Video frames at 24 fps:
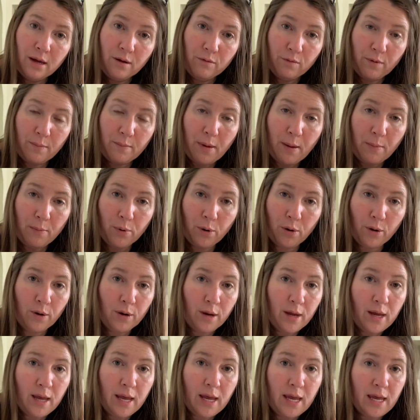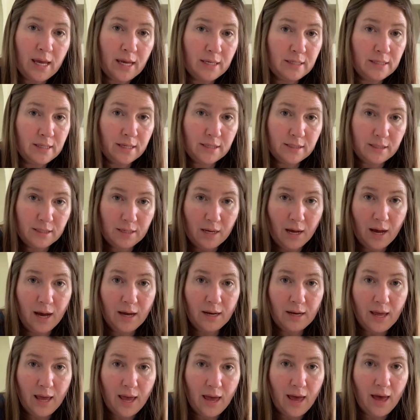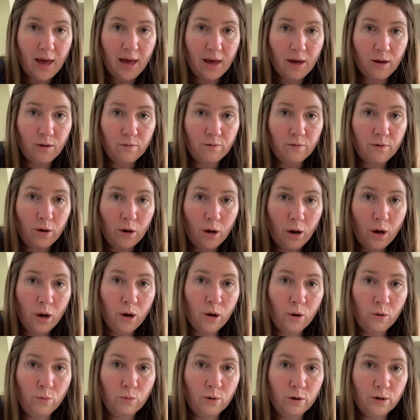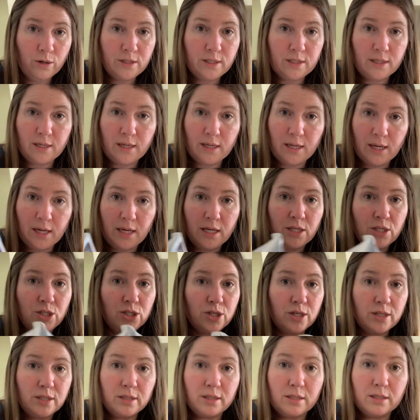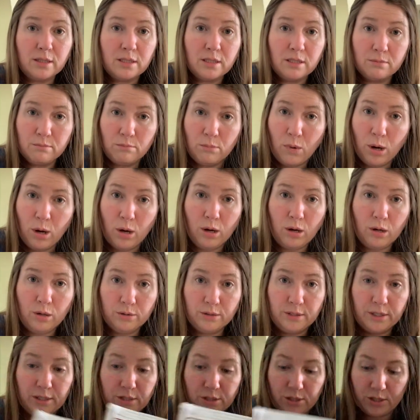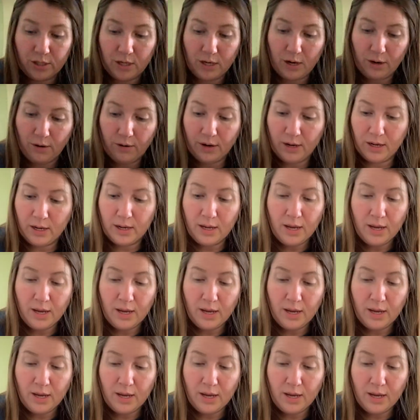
Remember, it does not have all words in it. It's just a small dictionary.